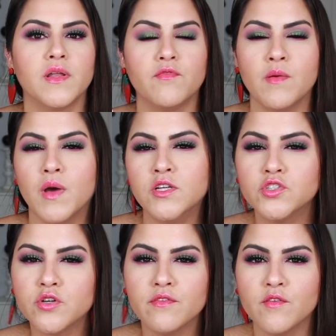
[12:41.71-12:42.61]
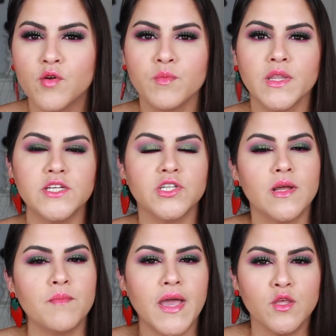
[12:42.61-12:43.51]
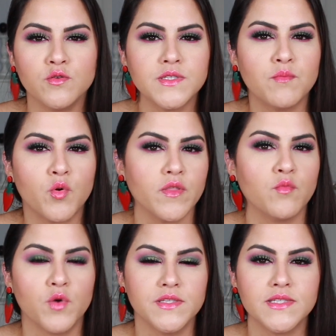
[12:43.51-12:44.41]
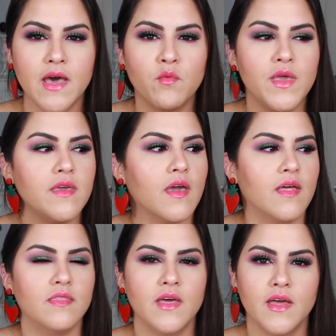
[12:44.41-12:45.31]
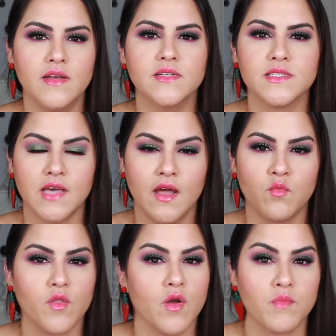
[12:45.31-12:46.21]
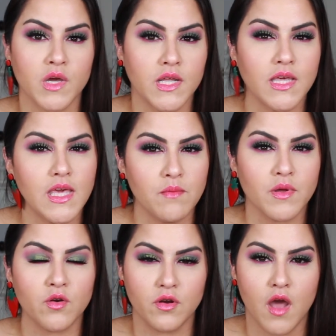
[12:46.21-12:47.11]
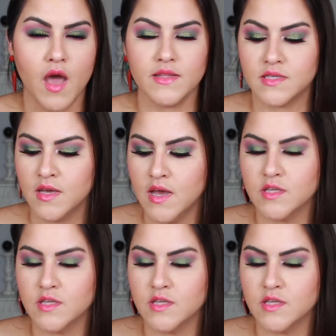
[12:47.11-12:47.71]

But if I'm unsure of the formulation, I might use it more than once that week and then decide whether I'm gonna keep it or not.